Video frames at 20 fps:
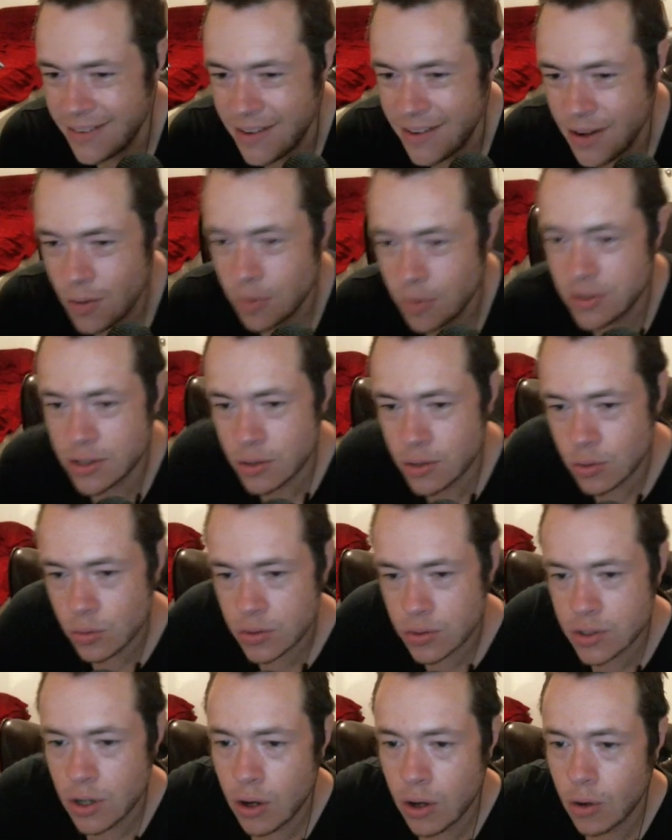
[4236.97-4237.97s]
What's the
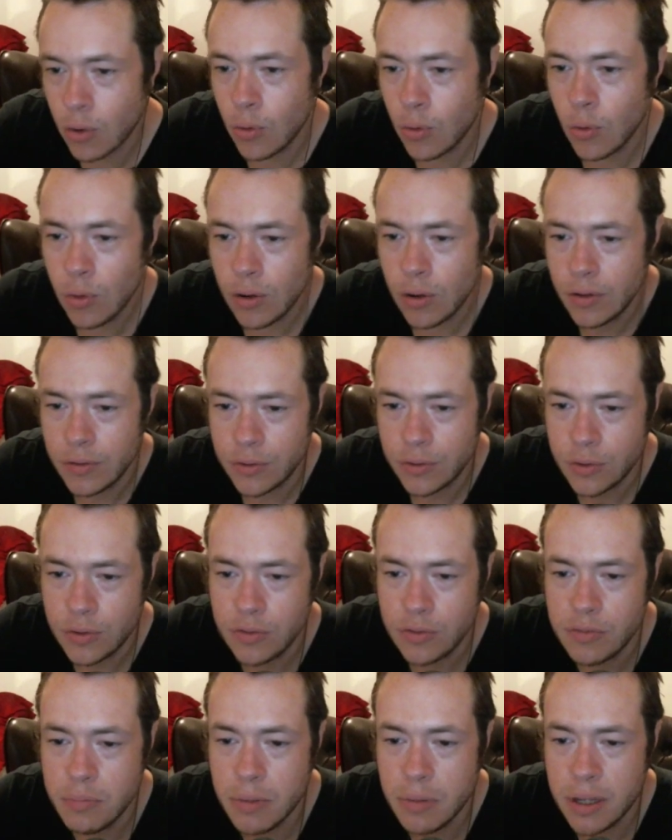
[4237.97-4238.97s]
coolest hole
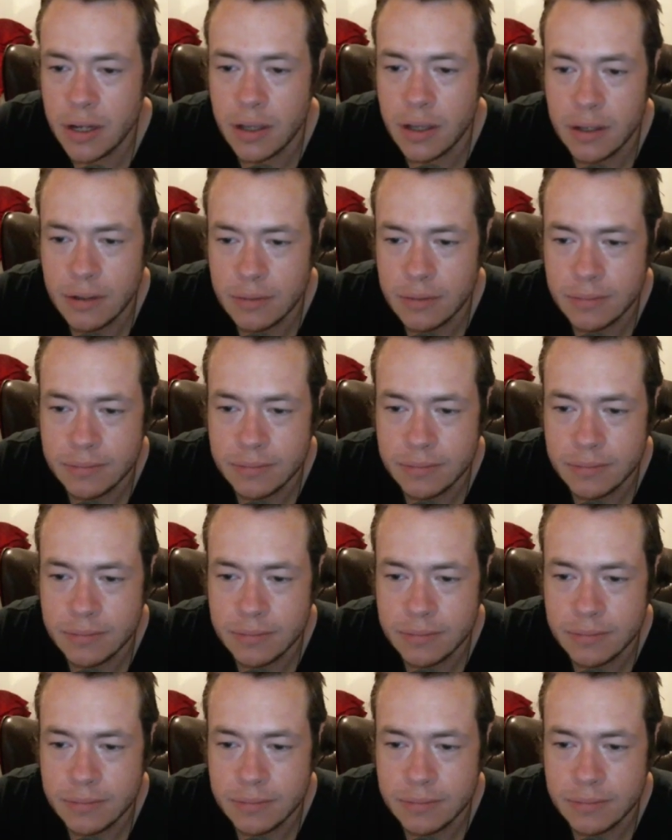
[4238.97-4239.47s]
you've been in?